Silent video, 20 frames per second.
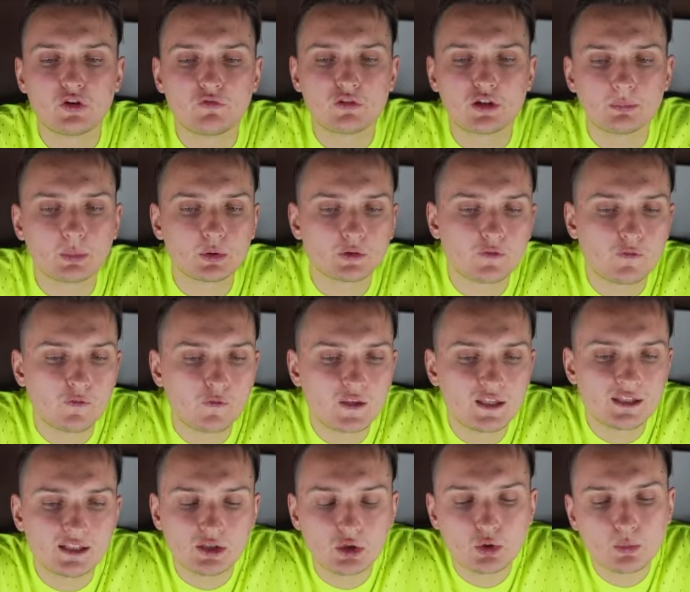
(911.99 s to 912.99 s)
very important thing
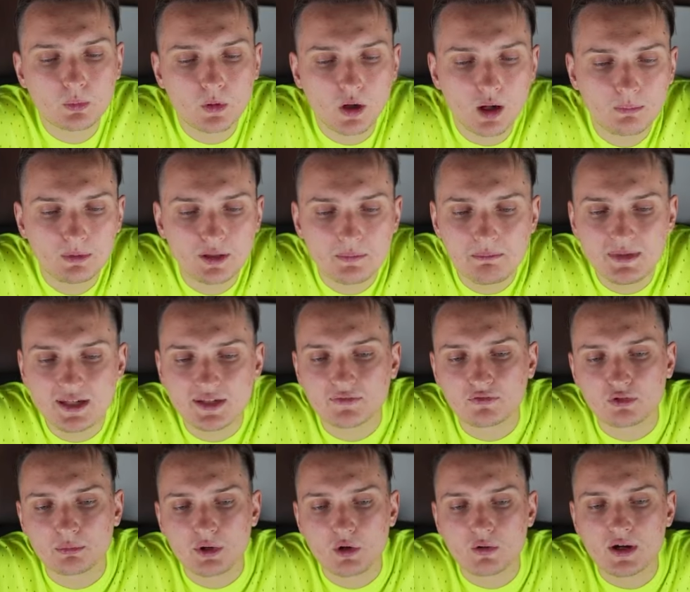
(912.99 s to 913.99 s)
that you probably miss
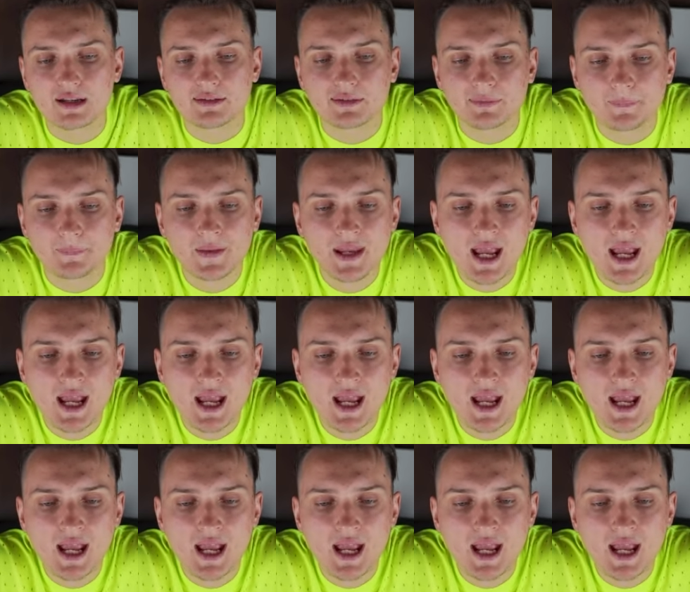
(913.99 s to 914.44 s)
from your end.